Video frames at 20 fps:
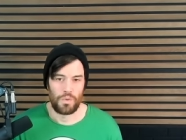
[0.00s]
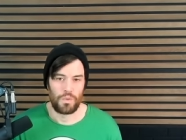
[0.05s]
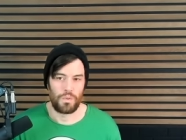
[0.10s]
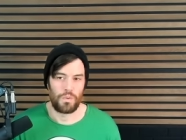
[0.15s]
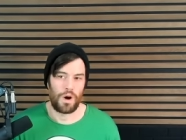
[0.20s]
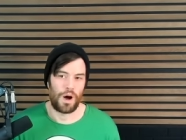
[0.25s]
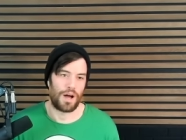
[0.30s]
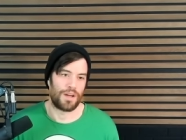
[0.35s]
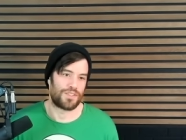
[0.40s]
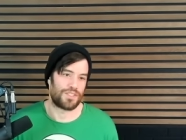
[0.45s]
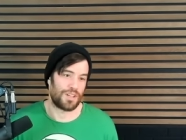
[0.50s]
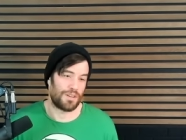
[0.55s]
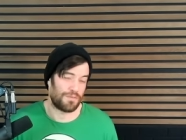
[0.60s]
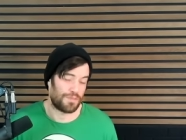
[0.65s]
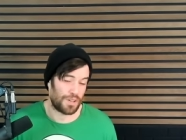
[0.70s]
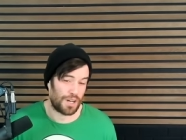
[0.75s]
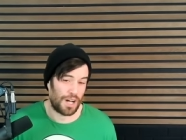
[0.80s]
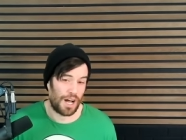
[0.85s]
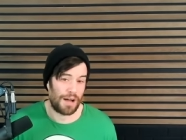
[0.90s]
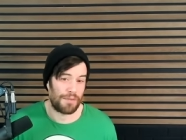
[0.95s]
uh, some
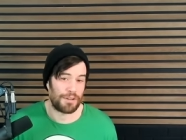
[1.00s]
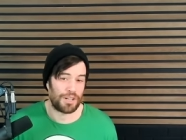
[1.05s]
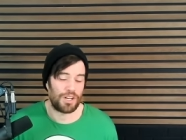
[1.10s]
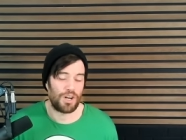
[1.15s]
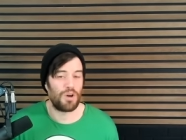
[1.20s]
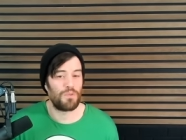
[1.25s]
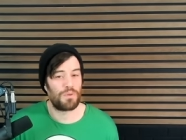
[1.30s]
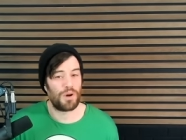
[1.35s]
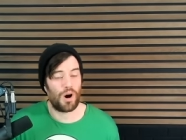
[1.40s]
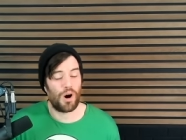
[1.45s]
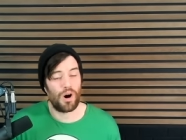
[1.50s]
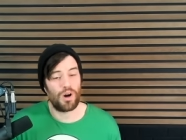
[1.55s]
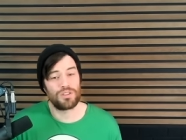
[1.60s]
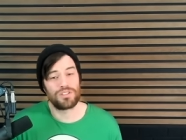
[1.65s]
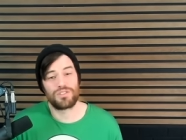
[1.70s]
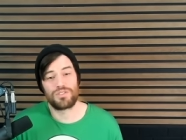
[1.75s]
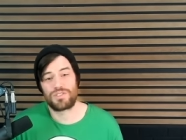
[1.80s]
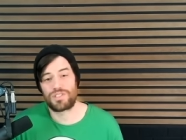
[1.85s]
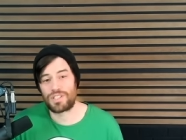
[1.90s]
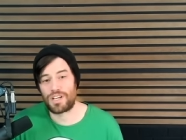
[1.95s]
for Comico, but
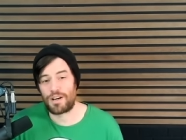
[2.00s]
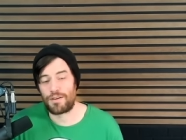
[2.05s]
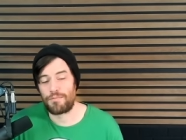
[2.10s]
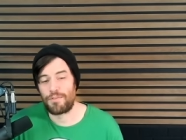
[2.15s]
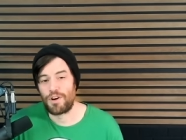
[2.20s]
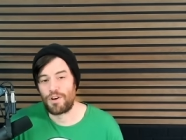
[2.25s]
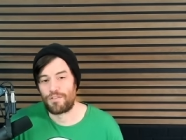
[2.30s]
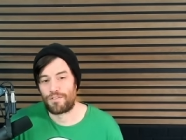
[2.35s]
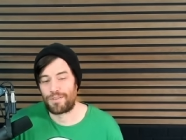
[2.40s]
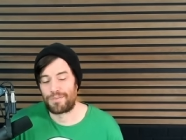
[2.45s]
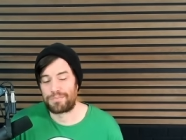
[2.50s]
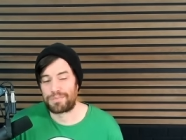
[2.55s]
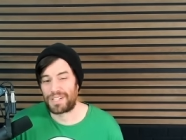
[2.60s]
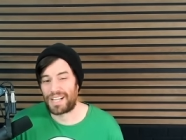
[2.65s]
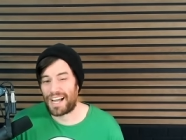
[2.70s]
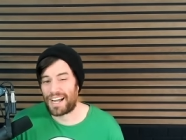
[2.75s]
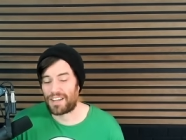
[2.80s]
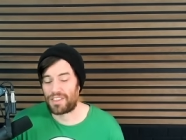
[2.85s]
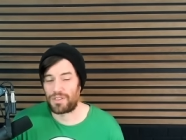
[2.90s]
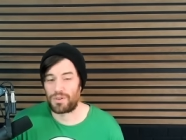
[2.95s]
also some for
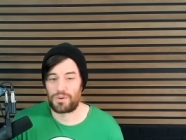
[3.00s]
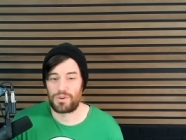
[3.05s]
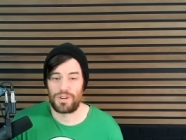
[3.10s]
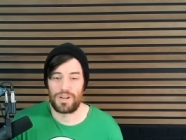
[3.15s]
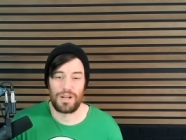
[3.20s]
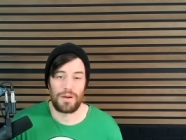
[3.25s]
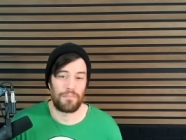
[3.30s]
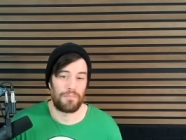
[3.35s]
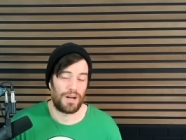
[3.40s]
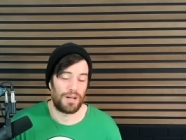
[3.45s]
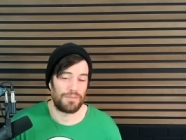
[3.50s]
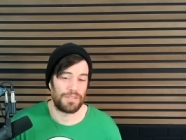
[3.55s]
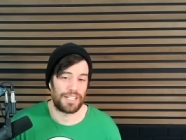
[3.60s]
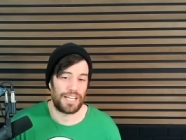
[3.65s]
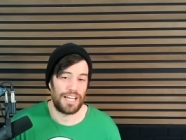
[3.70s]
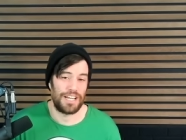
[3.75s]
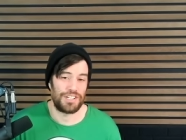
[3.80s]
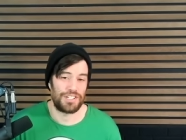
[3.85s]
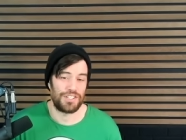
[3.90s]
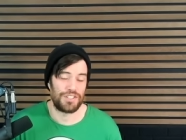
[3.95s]
Blackthorne
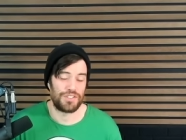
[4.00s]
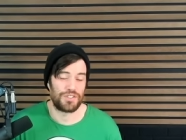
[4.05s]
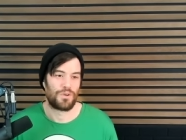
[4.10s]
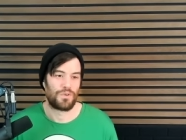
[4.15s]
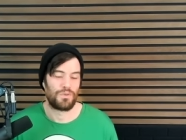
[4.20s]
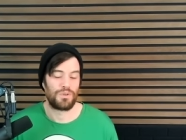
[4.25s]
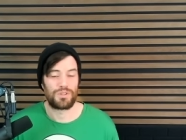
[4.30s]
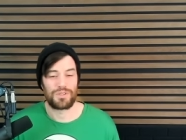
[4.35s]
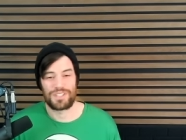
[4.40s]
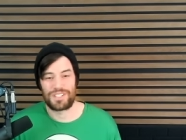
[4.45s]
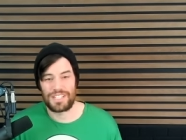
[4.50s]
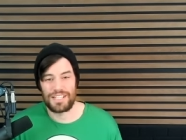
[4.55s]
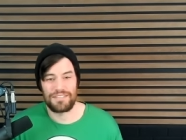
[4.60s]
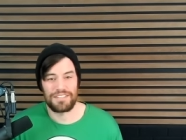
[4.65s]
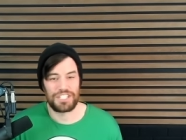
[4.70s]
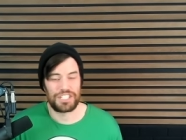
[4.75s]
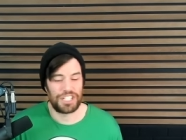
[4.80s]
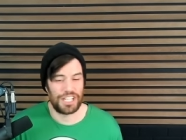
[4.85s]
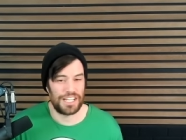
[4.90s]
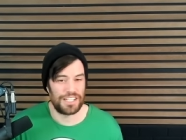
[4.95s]
Publications, which was
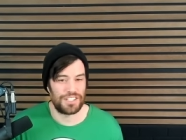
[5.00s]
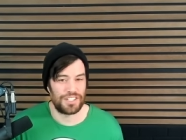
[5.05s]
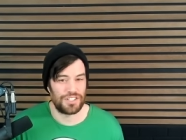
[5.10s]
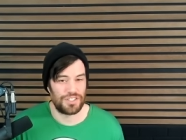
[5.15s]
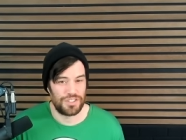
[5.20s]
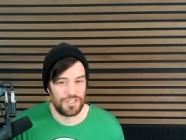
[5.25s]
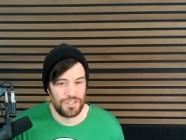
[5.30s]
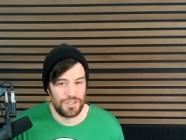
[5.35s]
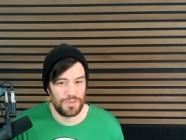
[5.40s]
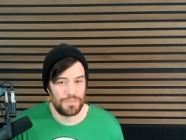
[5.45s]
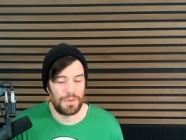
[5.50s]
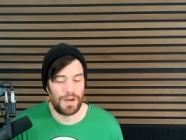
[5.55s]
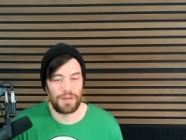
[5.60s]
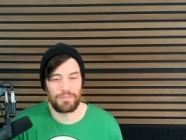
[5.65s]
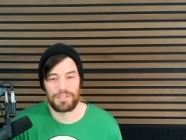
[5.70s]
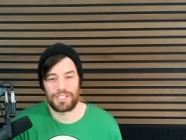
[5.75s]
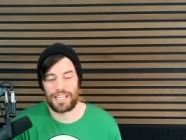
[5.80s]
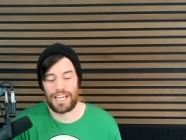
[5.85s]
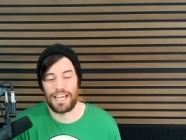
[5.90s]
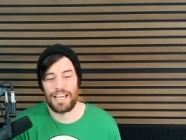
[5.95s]
Stephen Schanes's new
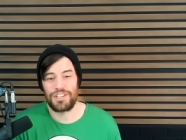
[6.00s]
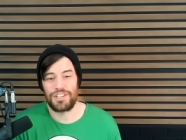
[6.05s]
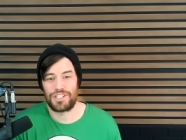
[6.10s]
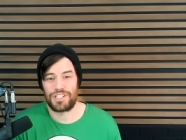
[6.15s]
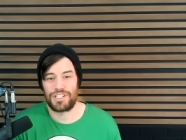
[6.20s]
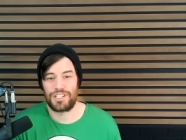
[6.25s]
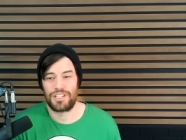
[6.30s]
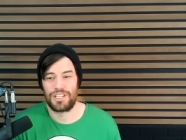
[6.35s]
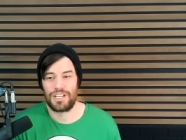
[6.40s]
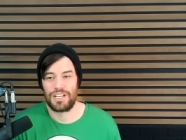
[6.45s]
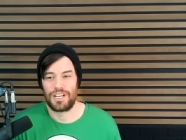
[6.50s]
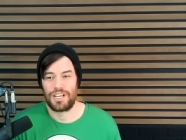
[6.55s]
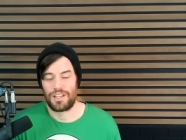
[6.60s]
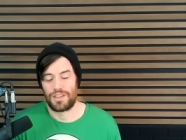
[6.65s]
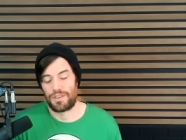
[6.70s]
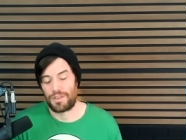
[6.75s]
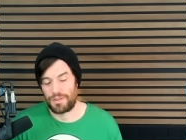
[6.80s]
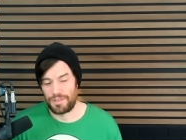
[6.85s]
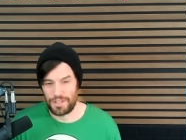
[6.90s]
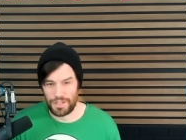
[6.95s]
publication,
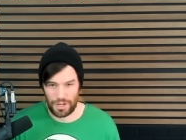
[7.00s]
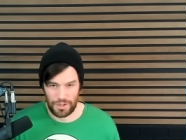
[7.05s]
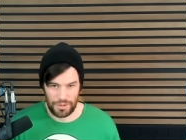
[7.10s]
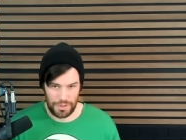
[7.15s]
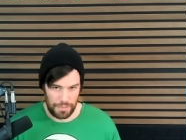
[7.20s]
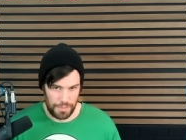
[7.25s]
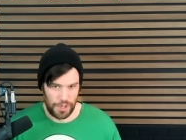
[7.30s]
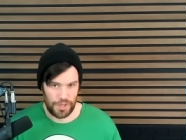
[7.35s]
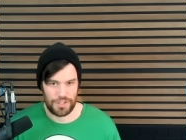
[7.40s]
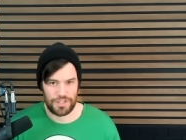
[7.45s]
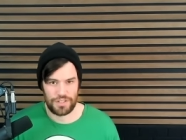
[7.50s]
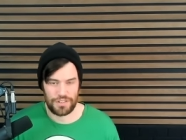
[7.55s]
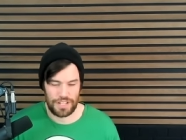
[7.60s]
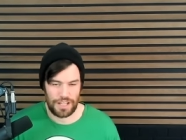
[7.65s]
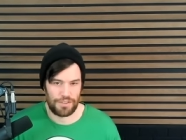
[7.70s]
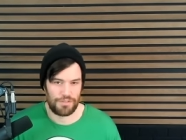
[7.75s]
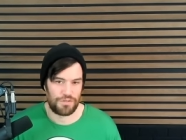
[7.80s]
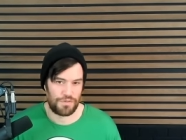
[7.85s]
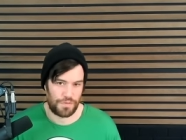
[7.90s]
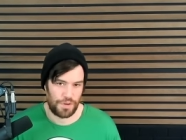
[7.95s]
you know, the person
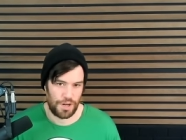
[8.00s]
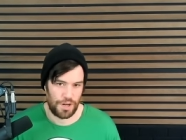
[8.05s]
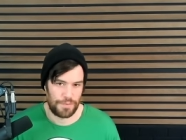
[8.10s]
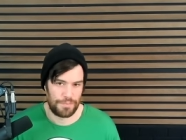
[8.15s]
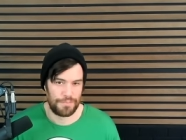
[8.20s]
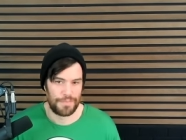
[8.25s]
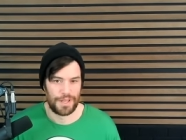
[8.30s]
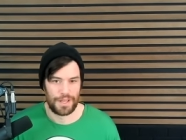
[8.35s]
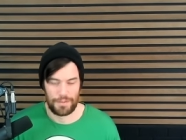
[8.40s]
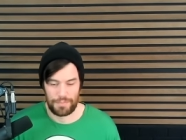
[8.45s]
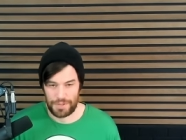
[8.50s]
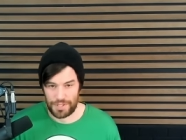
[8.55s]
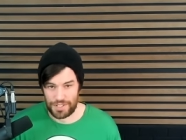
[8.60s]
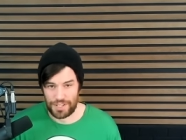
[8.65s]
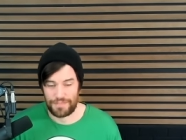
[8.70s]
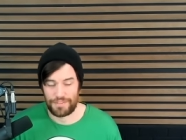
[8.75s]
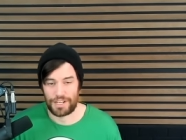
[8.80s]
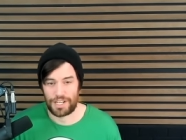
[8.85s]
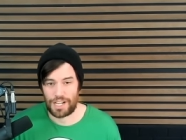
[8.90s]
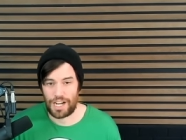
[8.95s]
that was from
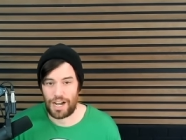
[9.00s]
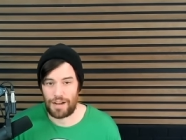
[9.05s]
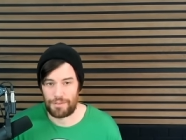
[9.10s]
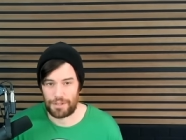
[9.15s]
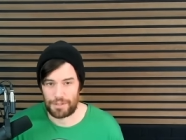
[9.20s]
Pacific Comic